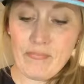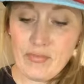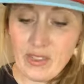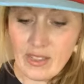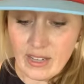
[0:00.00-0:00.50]

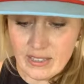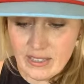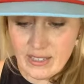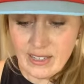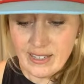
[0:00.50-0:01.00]

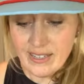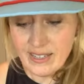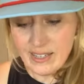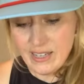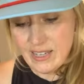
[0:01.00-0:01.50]
This
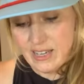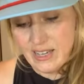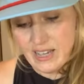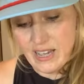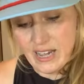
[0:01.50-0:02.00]

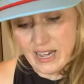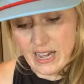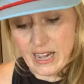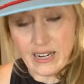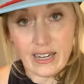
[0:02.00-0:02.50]

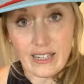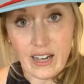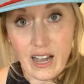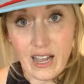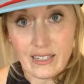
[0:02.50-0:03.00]
hat I
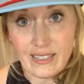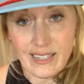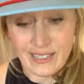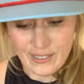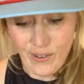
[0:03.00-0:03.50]
got,
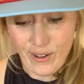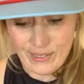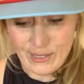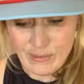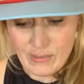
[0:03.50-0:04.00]
it's
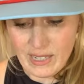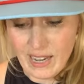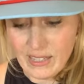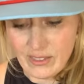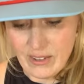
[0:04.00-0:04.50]
awesome.
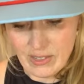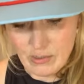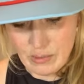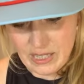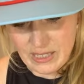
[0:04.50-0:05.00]
I love
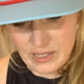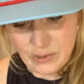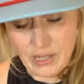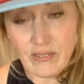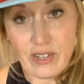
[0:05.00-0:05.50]
it because
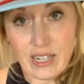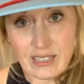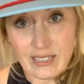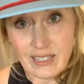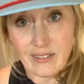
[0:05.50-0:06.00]
you never get
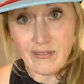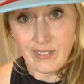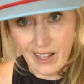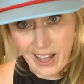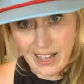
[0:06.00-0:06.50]
to see
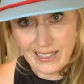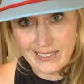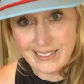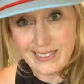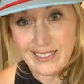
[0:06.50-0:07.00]

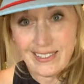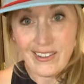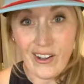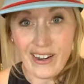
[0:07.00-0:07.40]
flies on